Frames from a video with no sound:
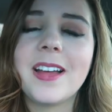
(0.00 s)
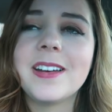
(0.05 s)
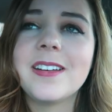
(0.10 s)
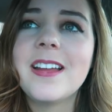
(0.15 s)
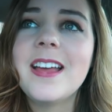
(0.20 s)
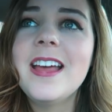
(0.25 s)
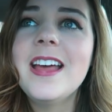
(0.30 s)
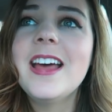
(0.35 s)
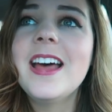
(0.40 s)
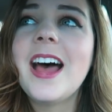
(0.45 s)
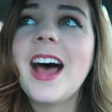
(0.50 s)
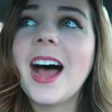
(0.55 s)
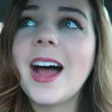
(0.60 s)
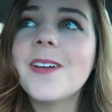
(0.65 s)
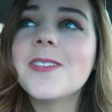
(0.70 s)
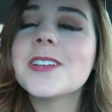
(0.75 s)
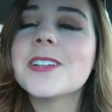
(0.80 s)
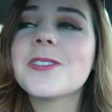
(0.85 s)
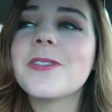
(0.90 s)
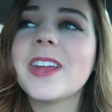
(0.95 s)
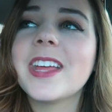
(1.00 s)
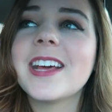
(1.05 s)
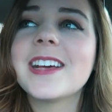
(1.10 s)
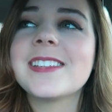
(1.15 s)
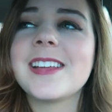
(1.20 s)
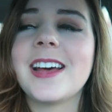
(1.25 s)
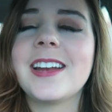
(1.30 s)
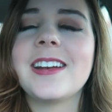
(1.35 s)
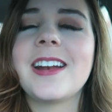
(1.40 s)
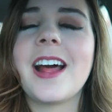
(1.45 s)
And I'm just really
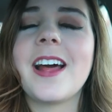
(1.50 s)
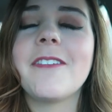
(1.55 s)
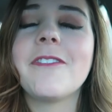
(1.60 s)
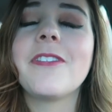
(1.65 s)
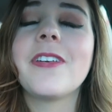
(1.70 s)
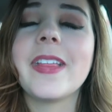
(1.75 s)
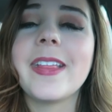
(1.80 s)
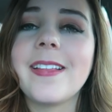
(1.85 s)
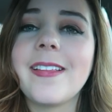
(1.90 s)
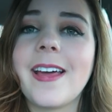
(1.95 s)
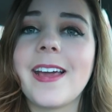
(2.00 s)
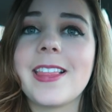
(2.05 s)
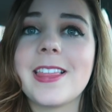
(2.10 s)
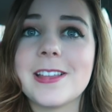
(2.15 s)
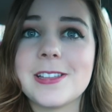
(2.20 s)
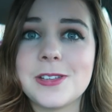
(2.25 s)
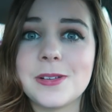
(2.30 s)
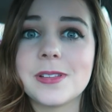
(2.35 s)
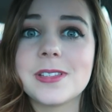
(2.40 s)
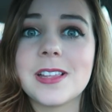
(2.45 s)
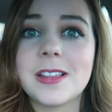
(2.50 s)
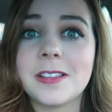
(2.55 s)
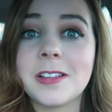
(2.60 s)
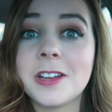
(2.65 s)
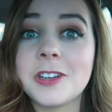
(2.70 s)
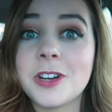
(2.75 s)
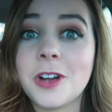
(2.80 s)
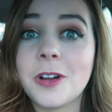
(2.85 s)
excited. And I really like the suits that they